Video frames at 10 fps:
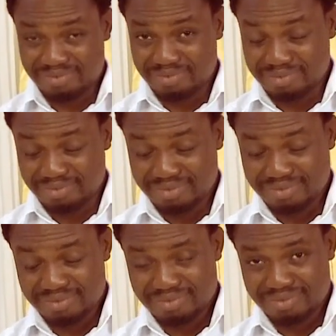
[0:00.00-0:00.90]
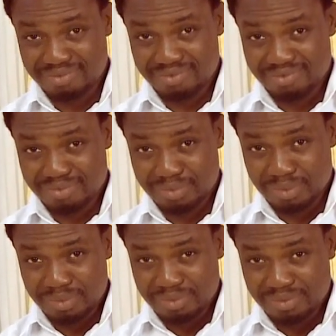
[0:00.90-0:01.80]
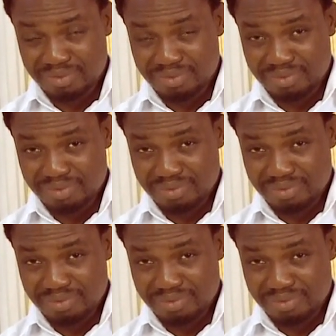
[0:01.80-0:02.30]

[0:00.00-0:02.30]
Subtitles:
(no one is talking)